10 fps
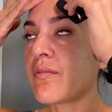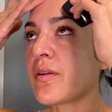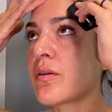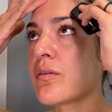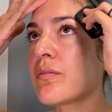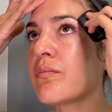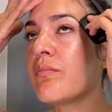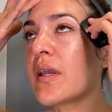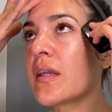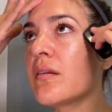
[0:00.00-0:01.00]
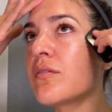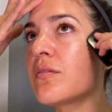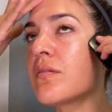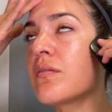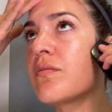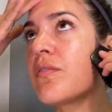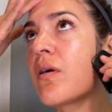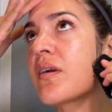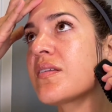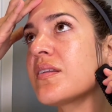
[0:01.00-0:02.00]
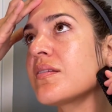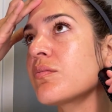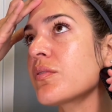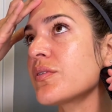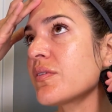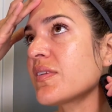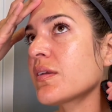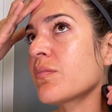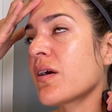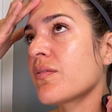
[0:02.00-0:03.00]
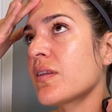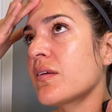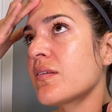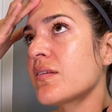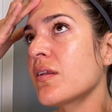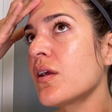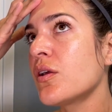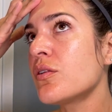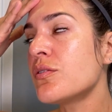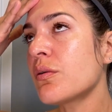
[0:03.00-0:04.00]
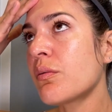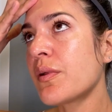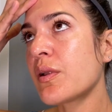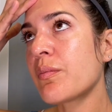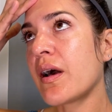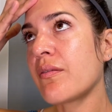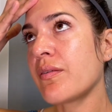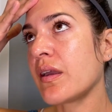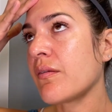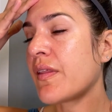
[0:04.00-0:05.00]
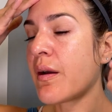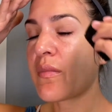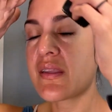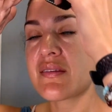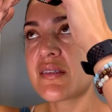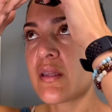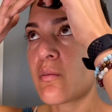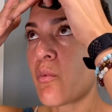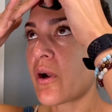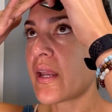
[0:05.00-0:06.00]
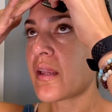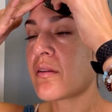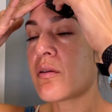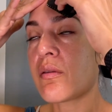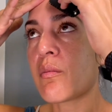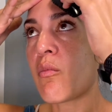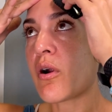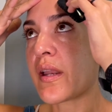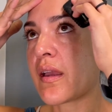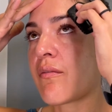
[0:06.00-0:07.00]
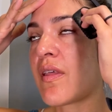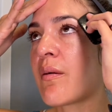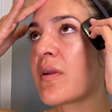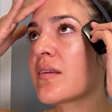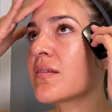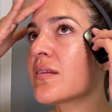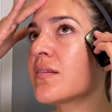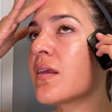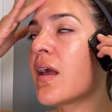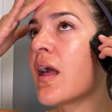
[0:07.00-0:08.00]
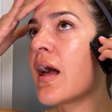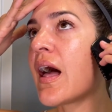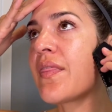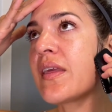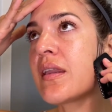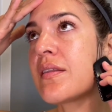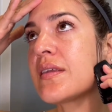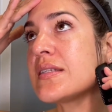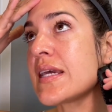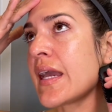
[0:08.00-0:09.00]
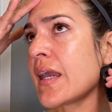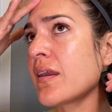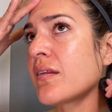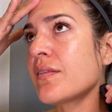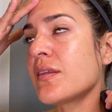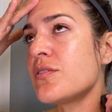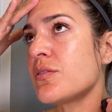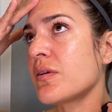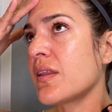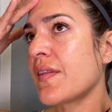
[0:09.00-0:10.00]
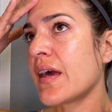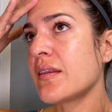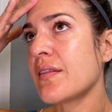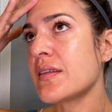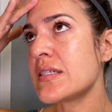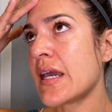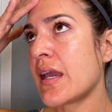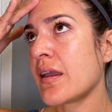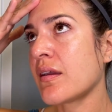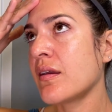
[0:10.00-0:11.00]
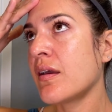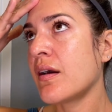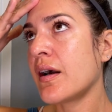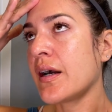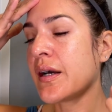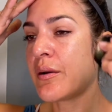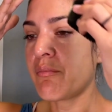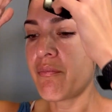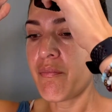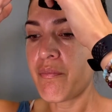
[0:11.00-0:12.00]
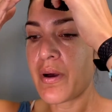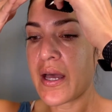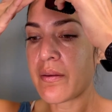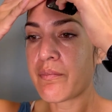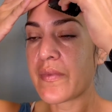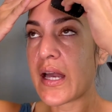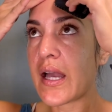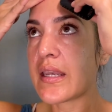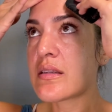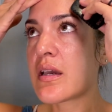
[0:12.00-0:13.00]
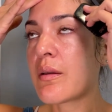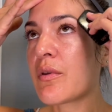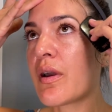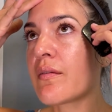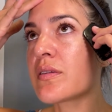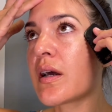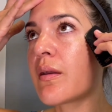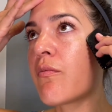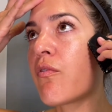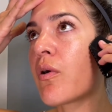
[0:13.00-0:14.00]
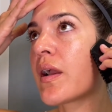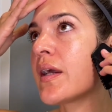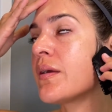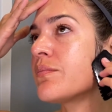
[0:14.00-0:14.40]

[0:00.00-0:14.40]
your main focus is reducing puffiness, do it when you're puffy. If that means it's in the morning, do it in the morning. If that means it's at the end of the day, then do it at the end of the day. But anytime you have time for it